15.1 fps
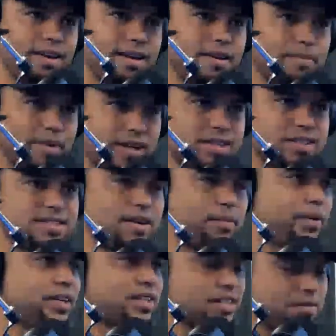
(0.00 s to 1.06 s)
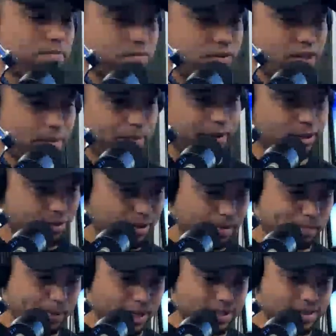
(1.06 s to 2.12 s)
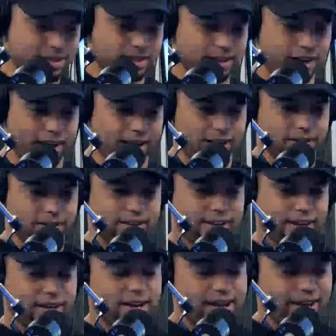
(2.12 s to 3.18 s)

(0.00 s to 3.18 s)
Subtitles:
Imagine somebody just jump into the bus and get a